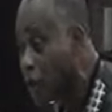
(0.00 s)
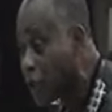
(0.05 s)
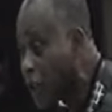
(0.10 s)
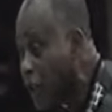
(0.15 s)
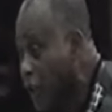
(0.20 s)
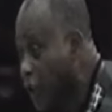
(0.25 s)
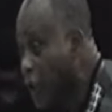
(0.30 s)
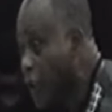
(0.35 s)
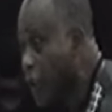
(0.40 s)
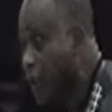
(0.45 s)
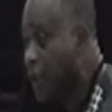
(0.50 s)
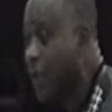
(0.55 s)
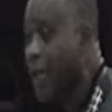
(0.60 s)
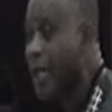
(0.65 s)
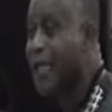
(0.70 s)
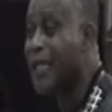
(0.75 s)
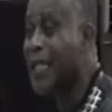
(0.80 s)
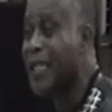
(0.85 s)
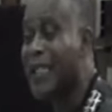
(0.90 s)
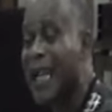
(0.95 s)
teach it.
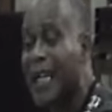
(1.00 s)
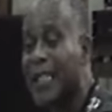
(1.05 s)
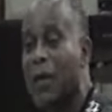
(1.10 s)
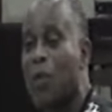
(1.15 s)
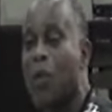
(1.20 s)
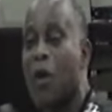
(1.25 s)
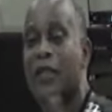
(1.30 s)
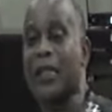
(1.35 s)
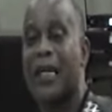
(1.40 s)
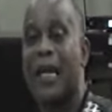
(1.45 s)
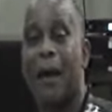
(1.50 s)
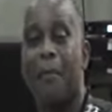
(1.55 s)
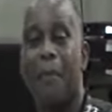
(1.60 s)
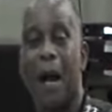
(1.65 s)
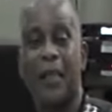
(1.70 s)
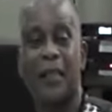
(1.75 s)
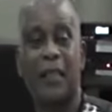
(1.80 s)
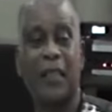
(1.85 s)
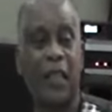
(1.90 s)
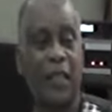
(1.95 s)
The same thing was said
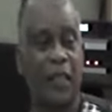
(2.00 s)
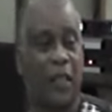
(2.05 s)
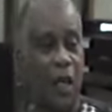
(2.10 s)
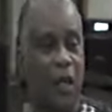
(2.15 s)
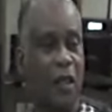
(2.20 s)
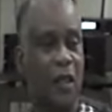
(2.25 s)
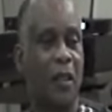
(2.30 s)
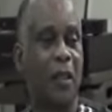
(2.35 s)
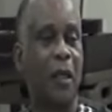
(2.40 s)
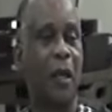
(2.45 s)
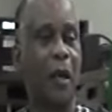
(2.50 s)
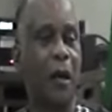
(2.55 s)
about Jesus